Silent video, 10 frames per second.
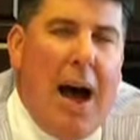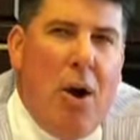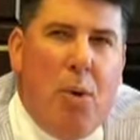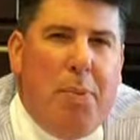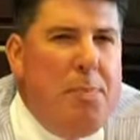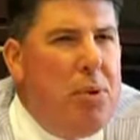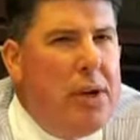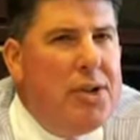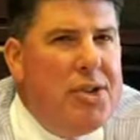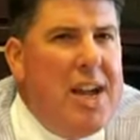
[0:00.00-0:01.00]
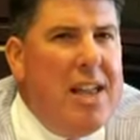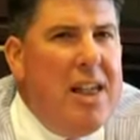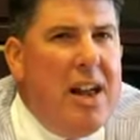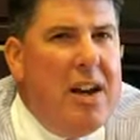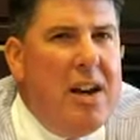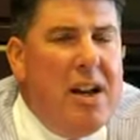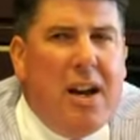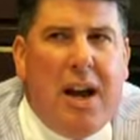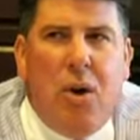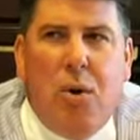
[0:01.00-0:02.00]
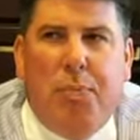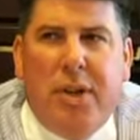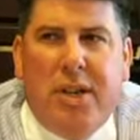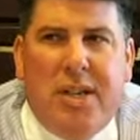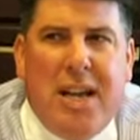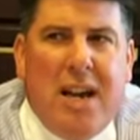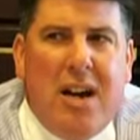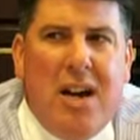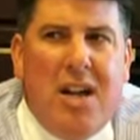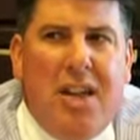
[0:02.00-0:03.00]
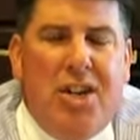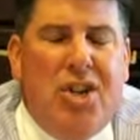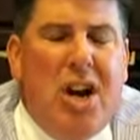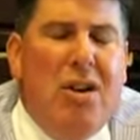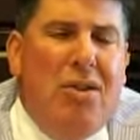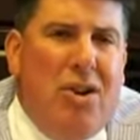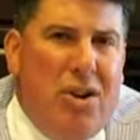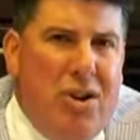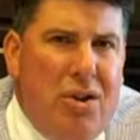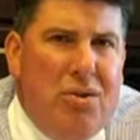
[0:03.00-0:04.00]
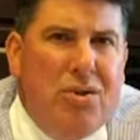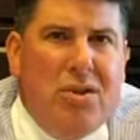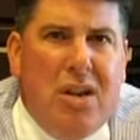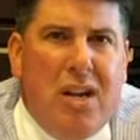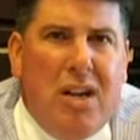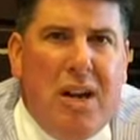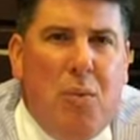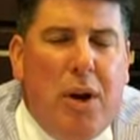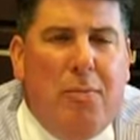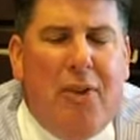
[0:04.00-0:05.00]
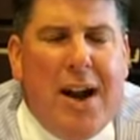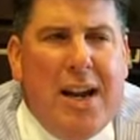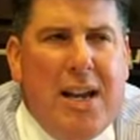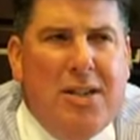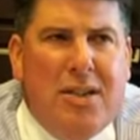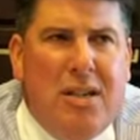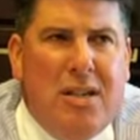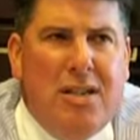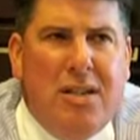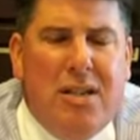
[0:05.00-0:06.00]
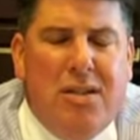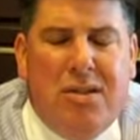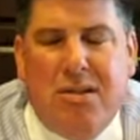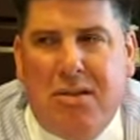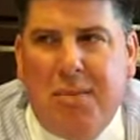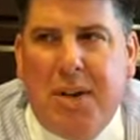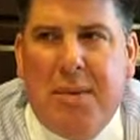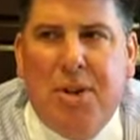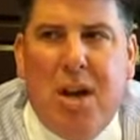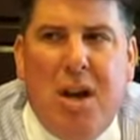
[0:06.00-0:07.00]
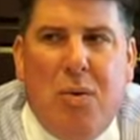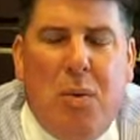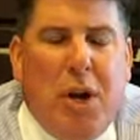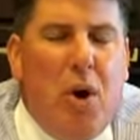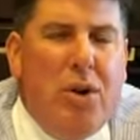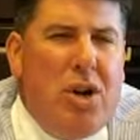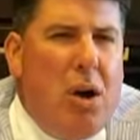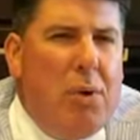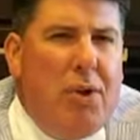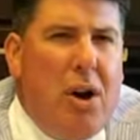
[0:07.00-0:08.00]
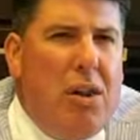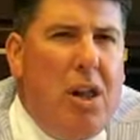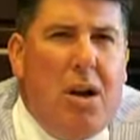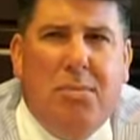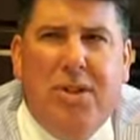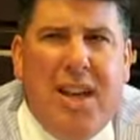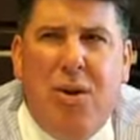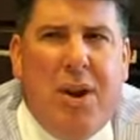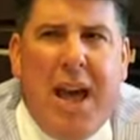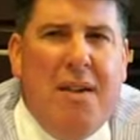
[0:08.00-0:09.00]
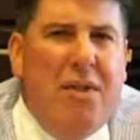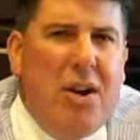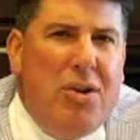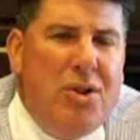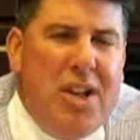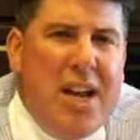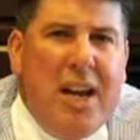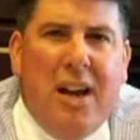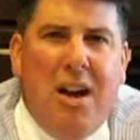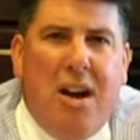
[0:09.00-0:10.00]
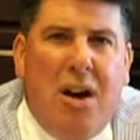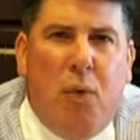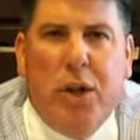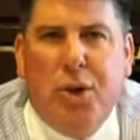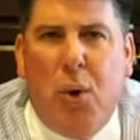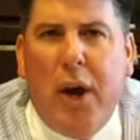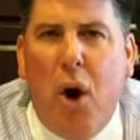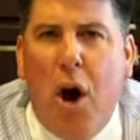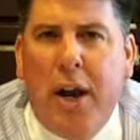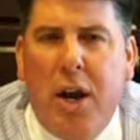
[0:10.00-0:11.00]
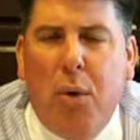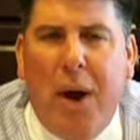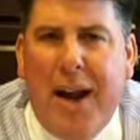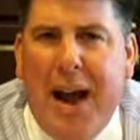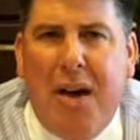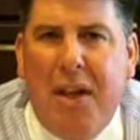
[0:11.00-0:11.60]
I hope people understand that, and I hope that they share the good news. And what I'm finding is sometimes when we go and talk with our alums, they don't have an understanding of what's going on here right now.